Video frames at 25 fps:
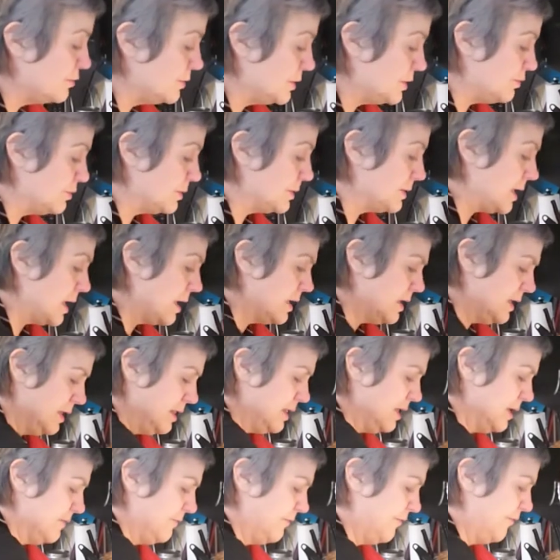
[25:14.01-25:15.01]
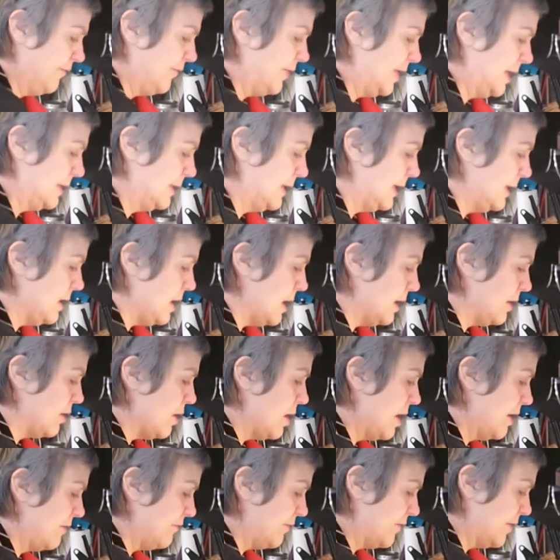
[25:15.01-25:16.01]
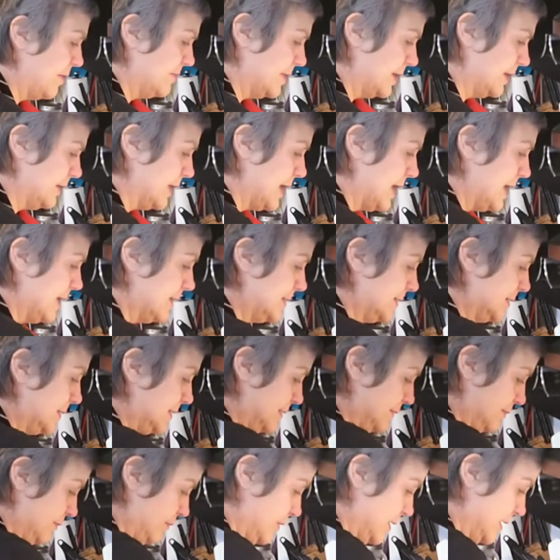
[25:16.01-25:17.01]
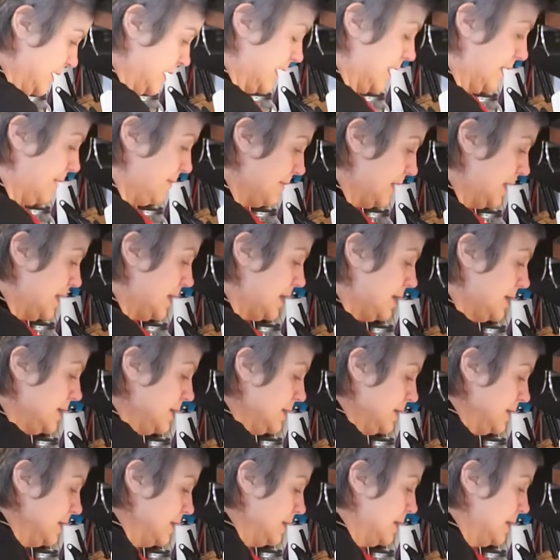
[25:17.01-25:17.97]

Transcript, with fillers: which was kind of the feeling I got from the last one I made.